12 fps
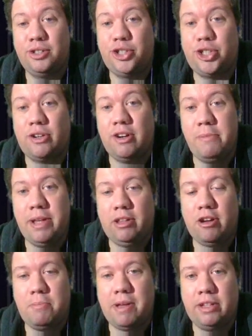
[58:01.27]
Jeremy
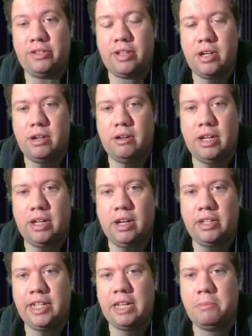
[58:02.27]
Lopez here,
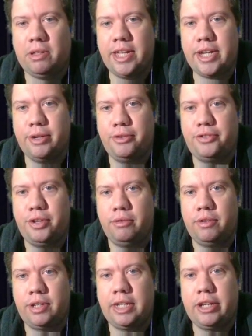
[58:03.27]
a Dean Malenko
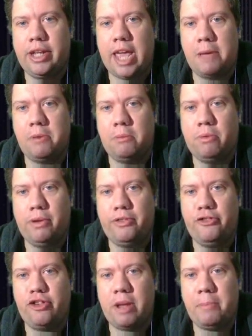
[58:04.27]
student, he came up with
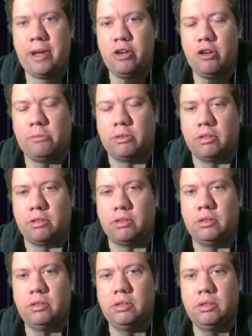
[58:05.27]
Jamie Noble
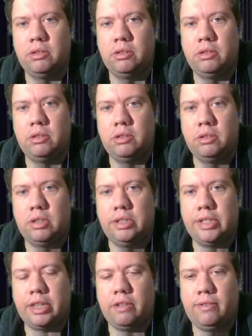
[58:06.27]

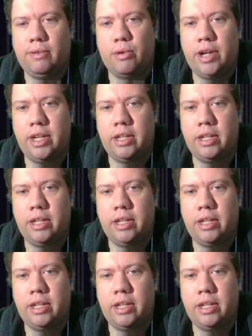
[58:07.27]
in like the Florida